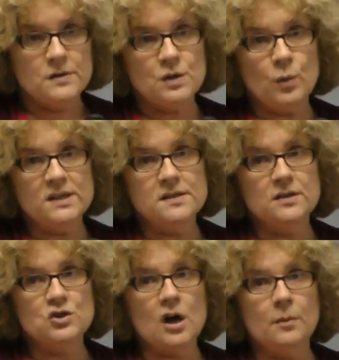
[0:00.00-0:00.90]
So what's
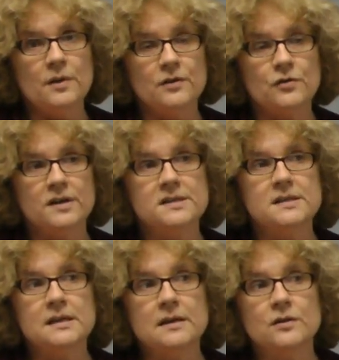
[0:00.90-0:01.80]
the job of the
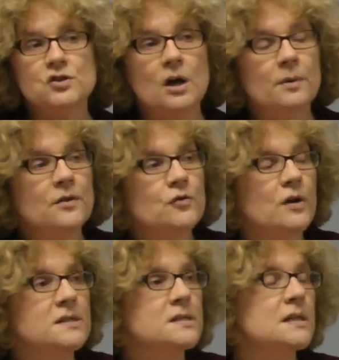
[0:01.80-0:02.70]
trustee? The job of the
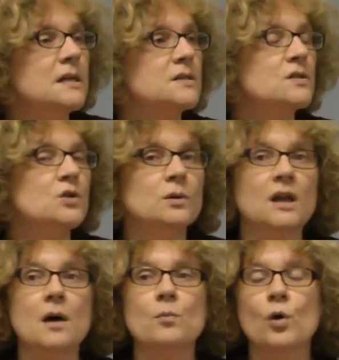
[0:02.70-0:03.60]
trustee is to do a
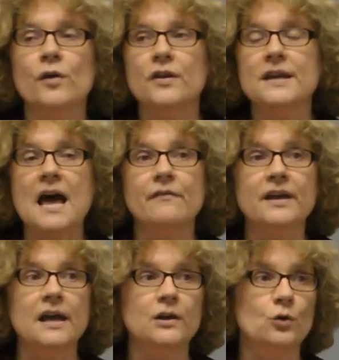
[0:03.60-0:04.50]
lot more than
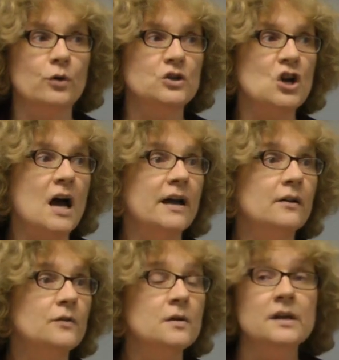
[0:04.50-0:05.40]
navigate your
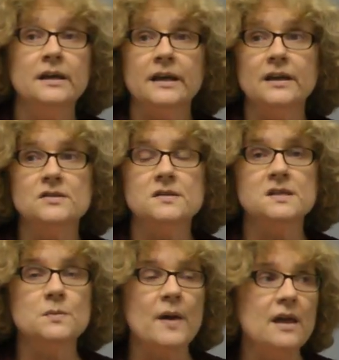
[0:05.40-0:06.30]
child. It's to
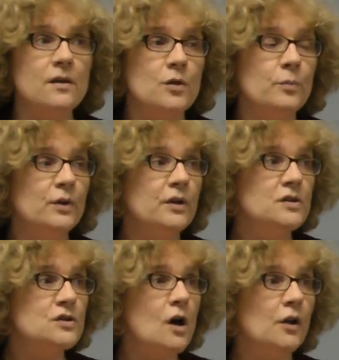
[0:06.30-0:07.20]
spend the $1
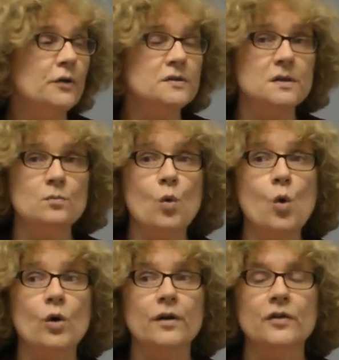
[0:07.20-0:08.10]
billion and more
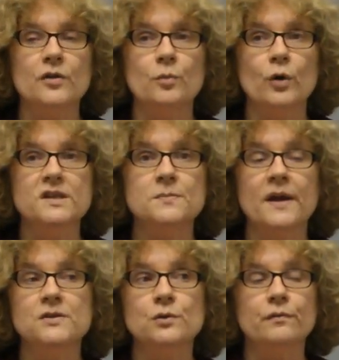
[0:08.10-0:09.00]
that the board
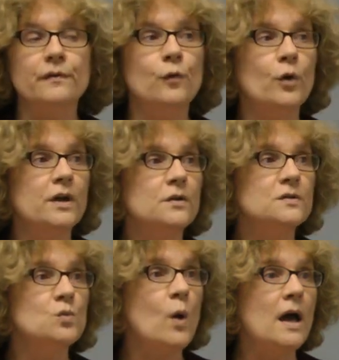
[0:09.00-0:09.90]
spends over 4
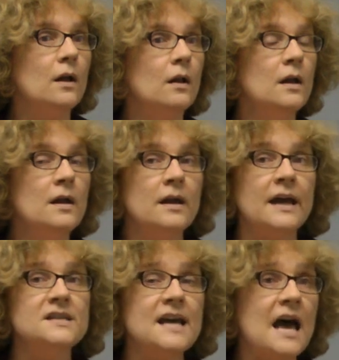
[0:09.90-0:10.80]
years well,
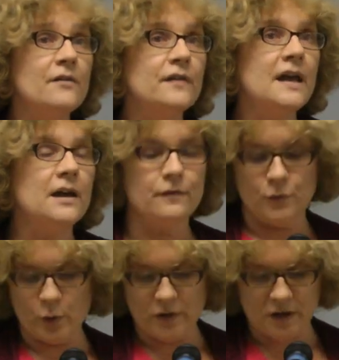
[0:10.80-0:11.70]
and to advocate
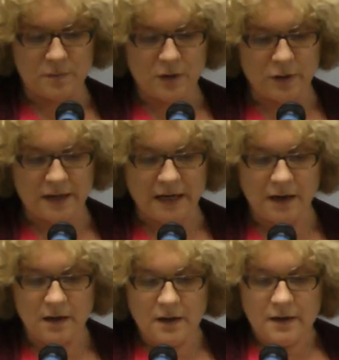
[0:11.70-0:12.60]
for the community.